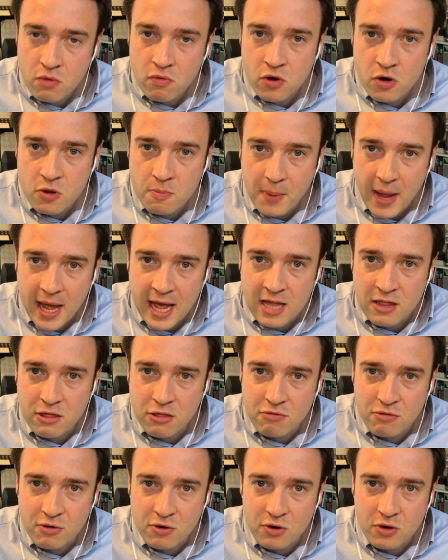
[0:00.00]
group and
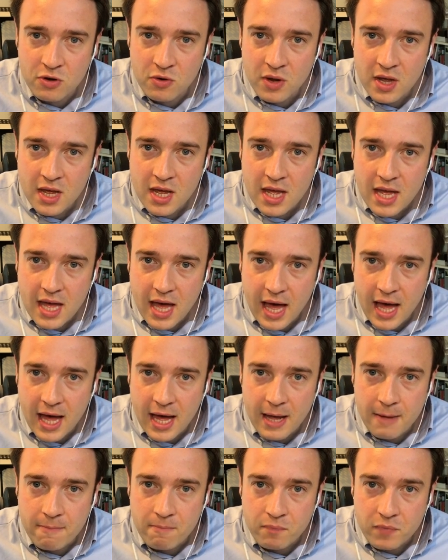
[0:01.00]
through
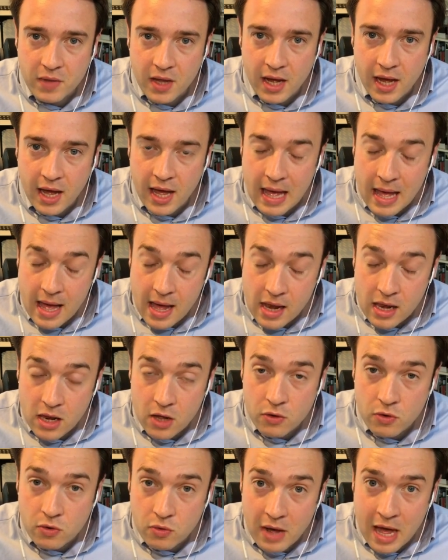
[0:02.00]
um, a
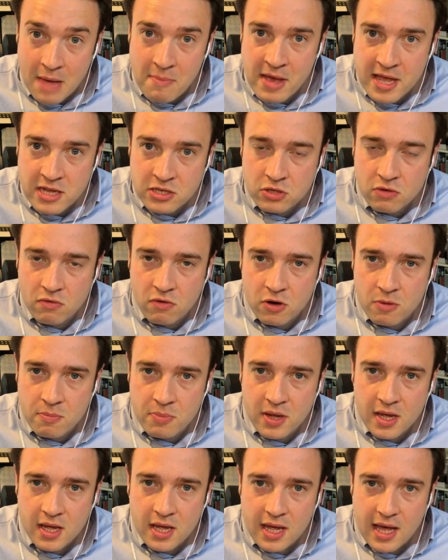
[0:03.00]
local MS group
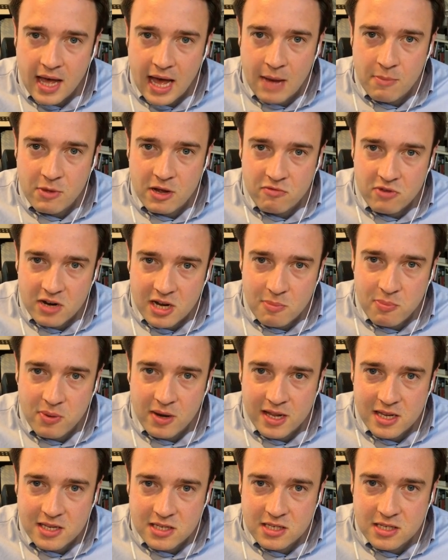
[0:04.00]
and we're really
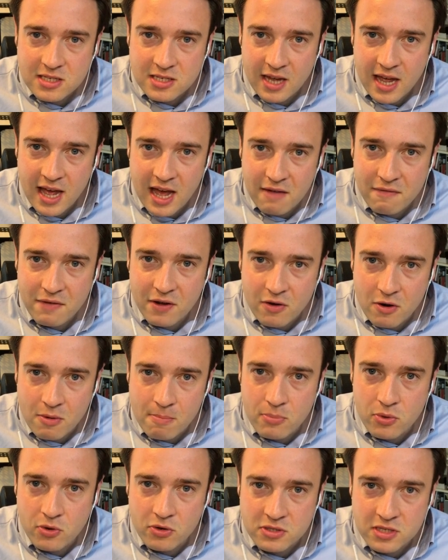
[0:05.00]
pleased to have her
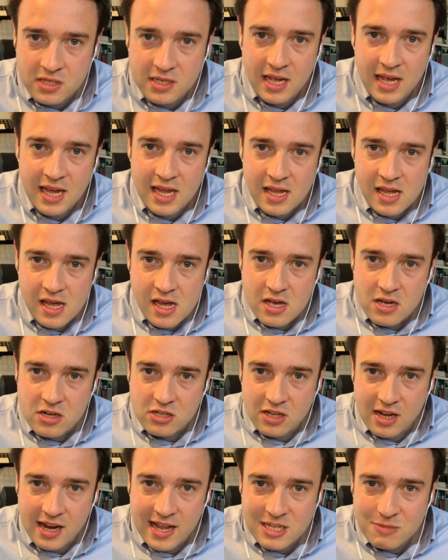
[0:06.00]
on board today.
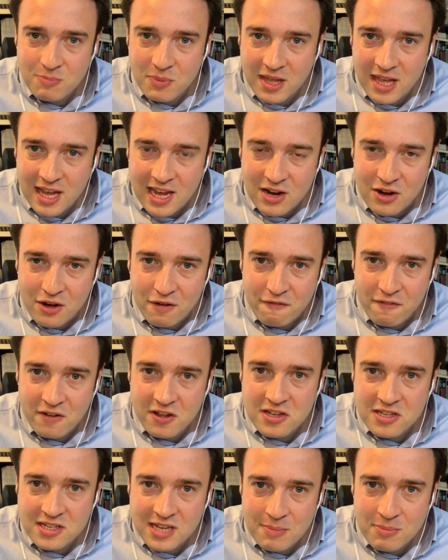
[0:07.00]
So let's begin our
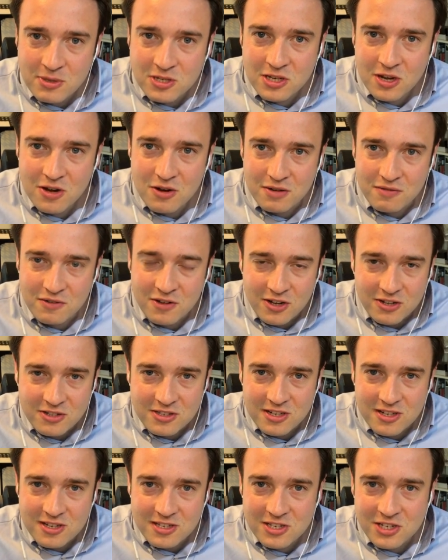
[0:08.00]
first episode of
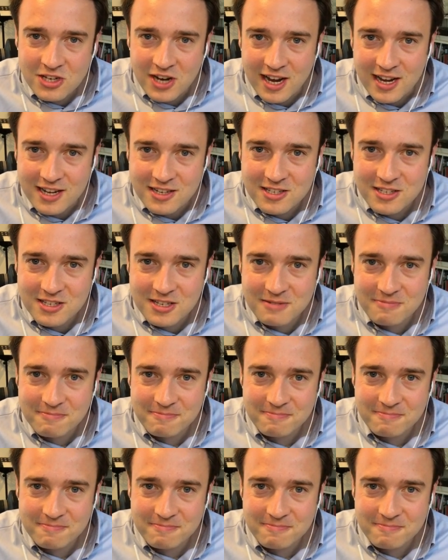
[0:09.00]
Continence Chats.